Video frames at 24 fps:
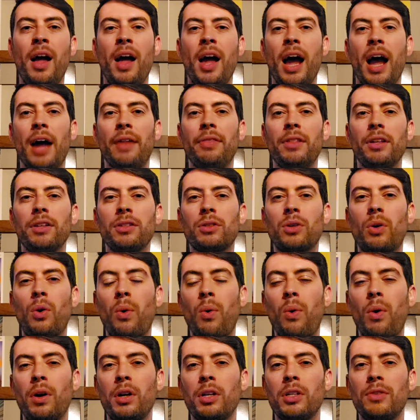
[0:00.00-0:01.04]
and this
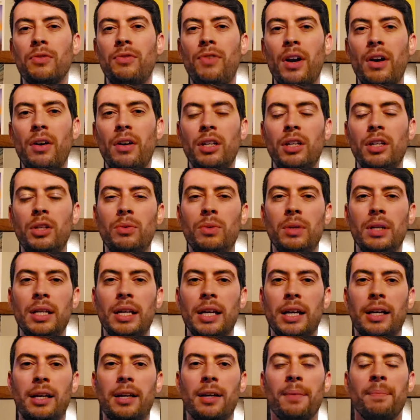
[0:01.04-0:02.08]
core is very
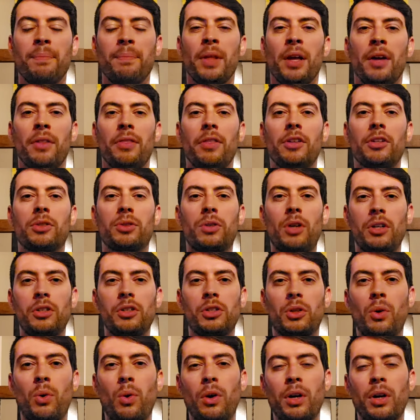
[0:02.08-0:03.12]
unique. This crusher
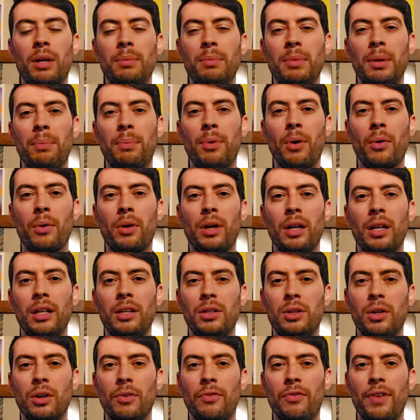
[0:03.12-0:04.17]
core can be broken
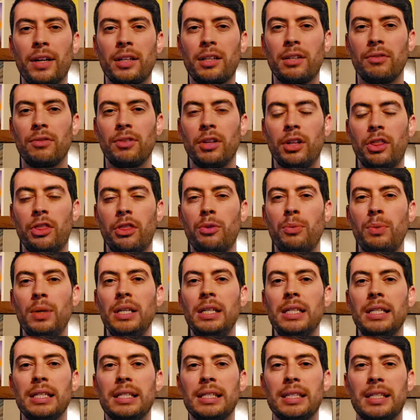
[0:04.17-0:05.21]
into effectively three
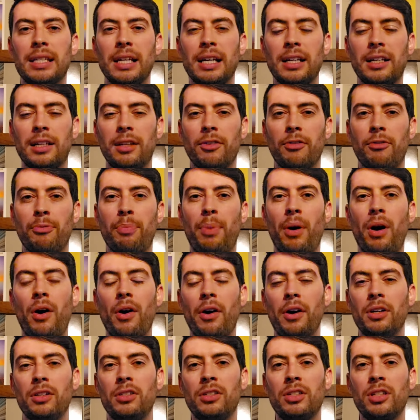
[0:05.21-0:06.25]
distinctive
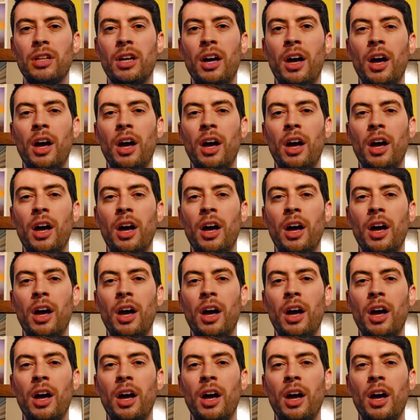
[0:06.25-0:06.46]
parts.